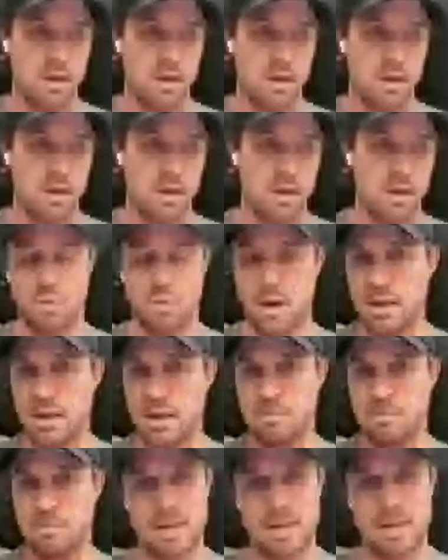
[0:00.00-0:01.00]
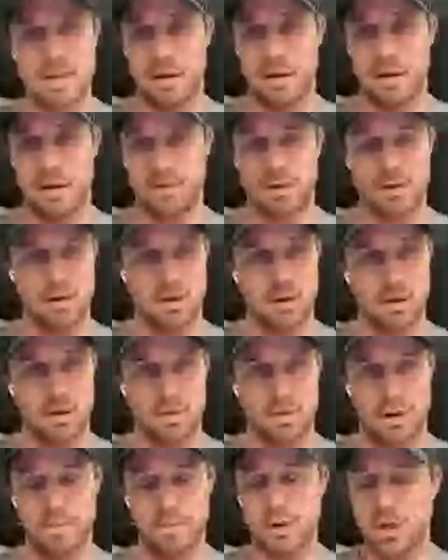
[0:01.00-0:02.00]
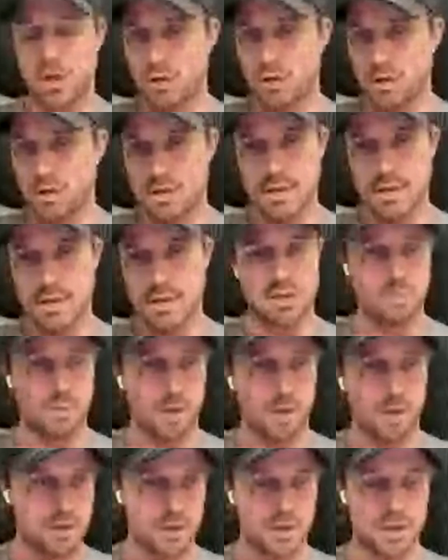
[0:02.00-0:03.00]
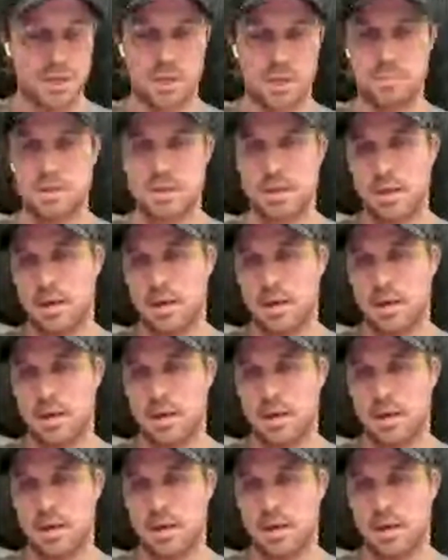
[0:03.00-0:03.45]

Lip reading: just weighed me down, opportunities, sponsorships.